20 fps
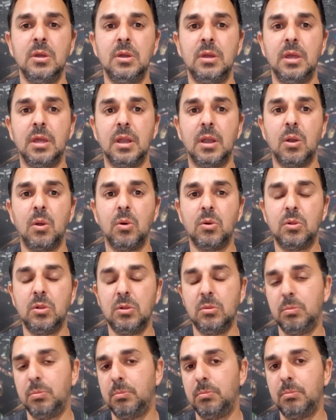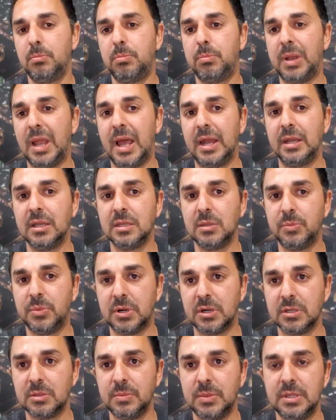local planning
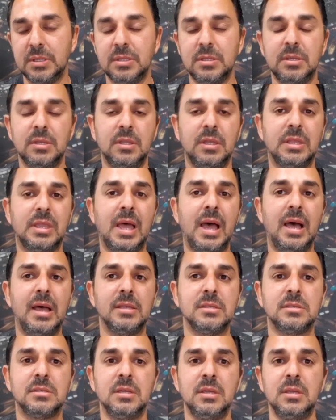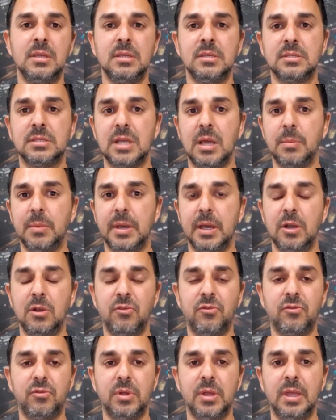department, that has some kind
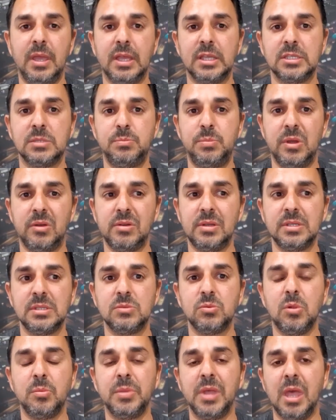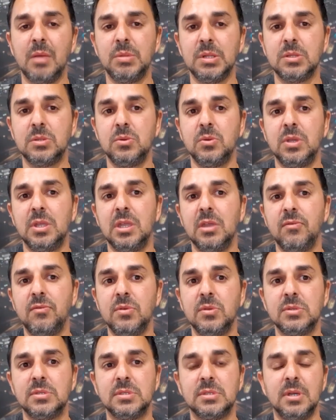of experience, will be able to give
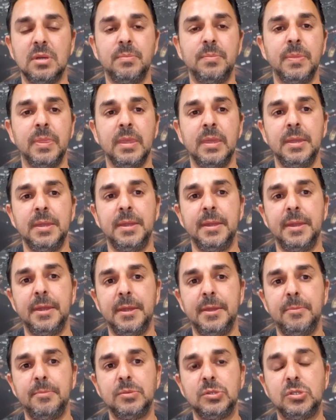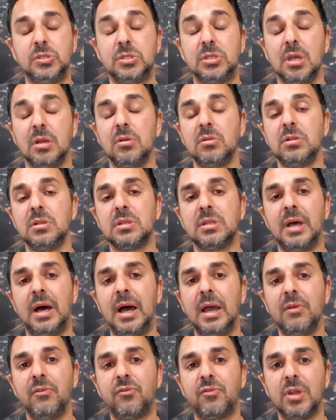you some general
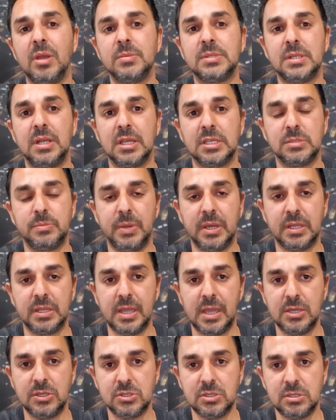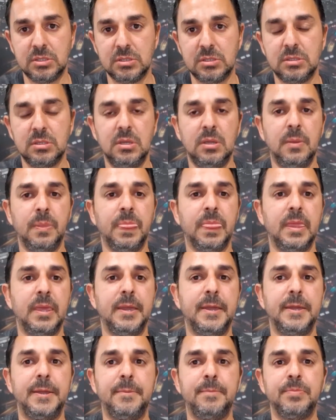timeframes and expectations,
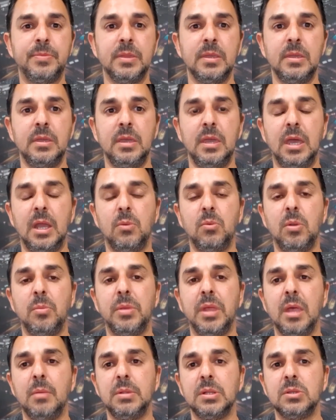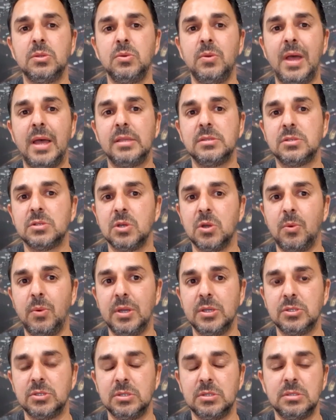and will be able to answer your
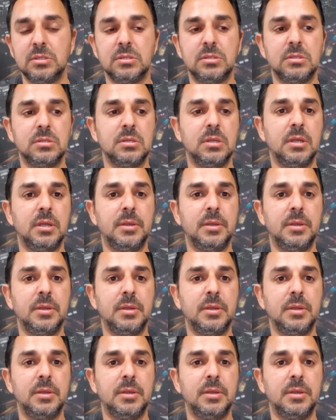questions.